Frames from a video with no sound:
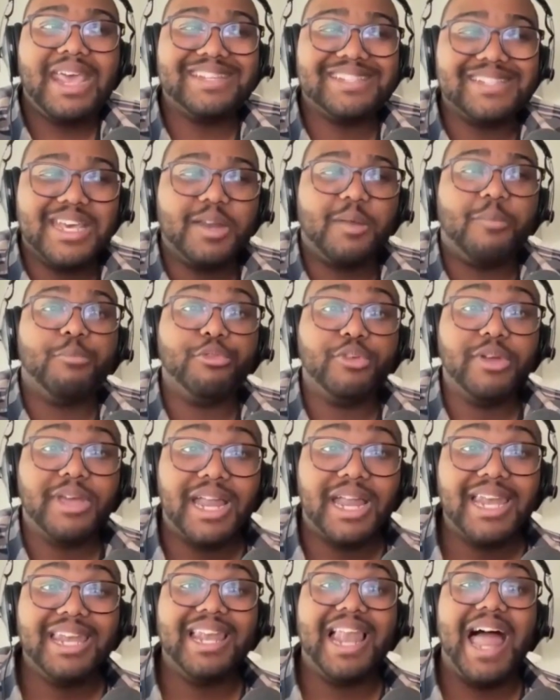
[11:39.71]
is going to
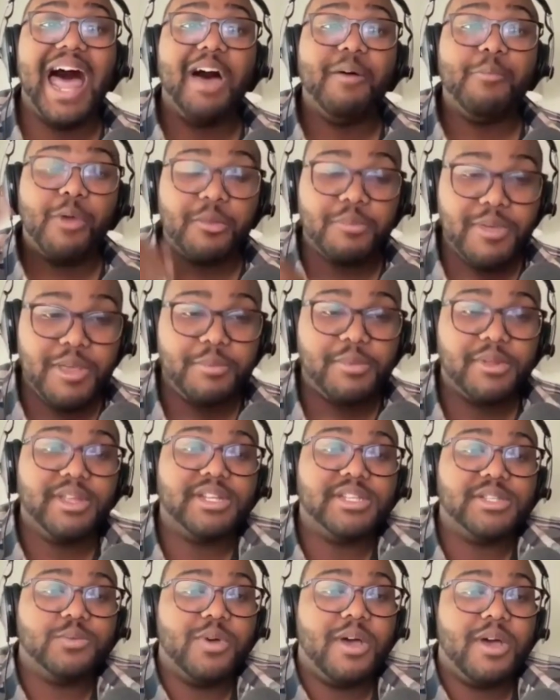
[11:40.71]
bring a lot more
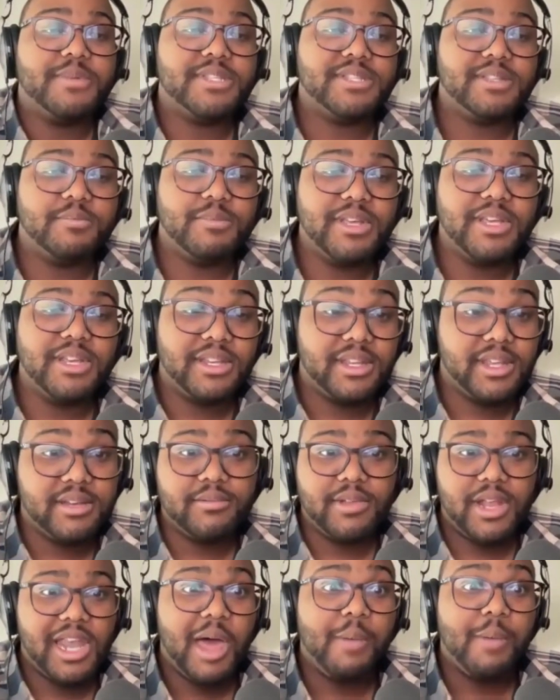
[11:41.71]
people into WebAssembly and
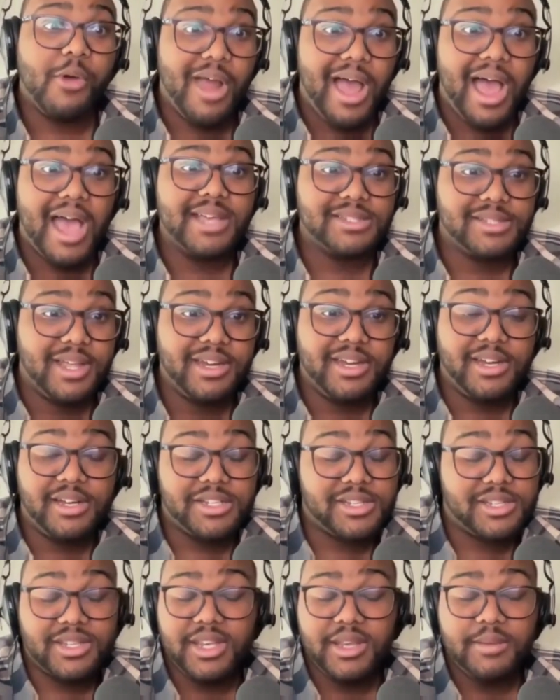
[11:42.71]
get a lot more eyes on it
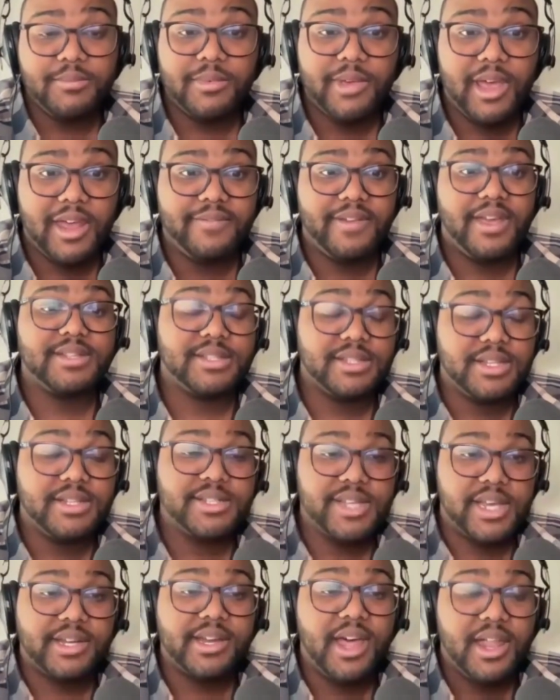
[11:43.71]
and just keep advancing
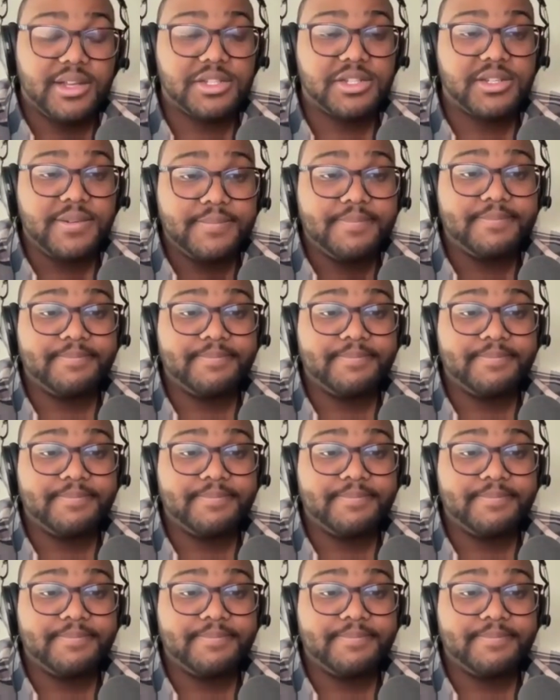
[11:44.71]
the technology.